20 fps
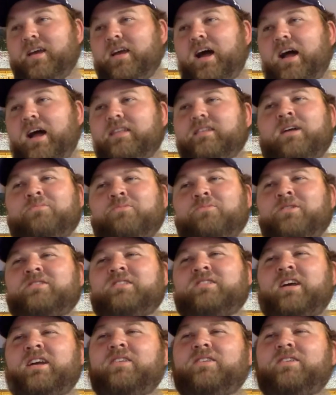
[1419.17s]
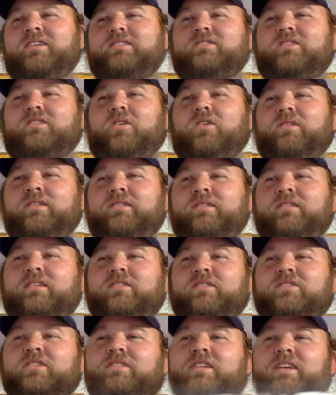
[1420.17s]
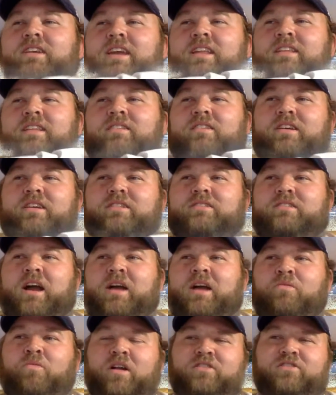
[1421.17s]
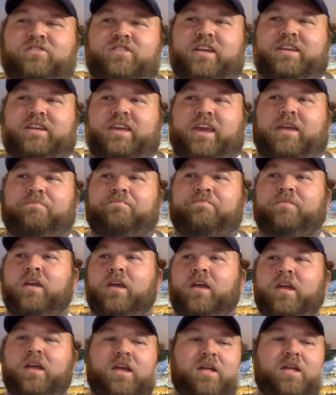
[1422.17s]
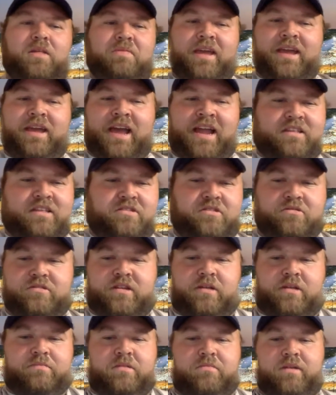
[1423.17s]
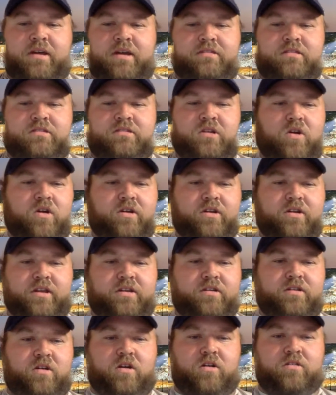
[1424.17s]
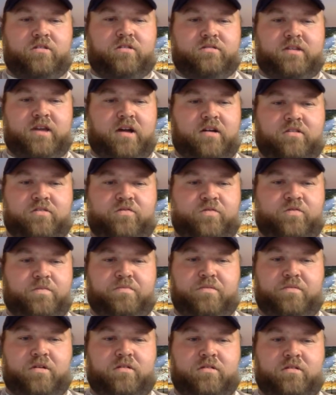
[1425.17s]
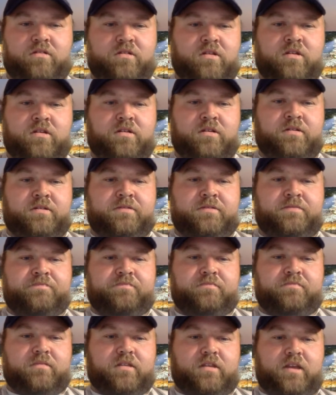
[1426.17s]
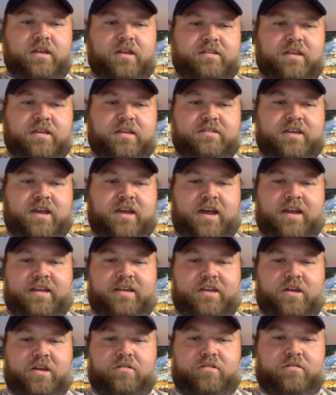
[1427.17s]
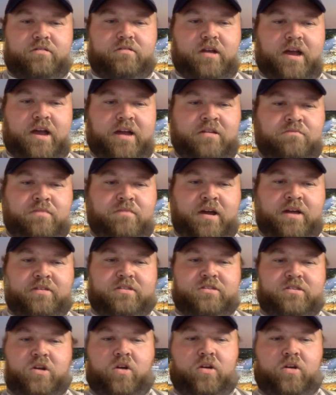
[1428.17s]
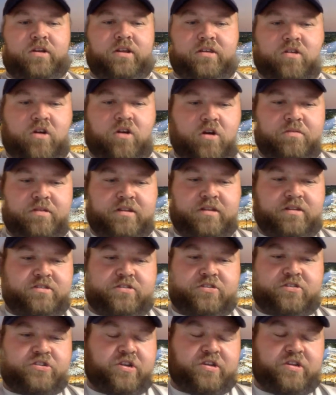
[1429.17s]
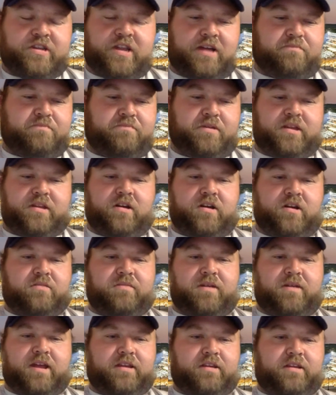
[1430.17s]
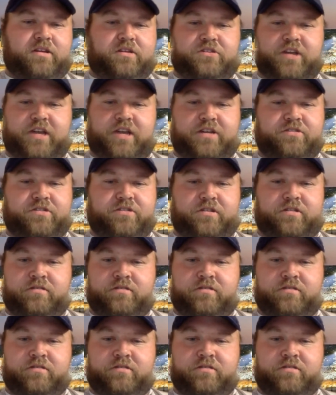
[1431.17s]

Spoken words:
I will tell you this, though, and just to get into this, I watched that game. They got to do something about the targeting call in college football. It's got to go. I don't mind the targeting call, but it should not be an automatic ejection.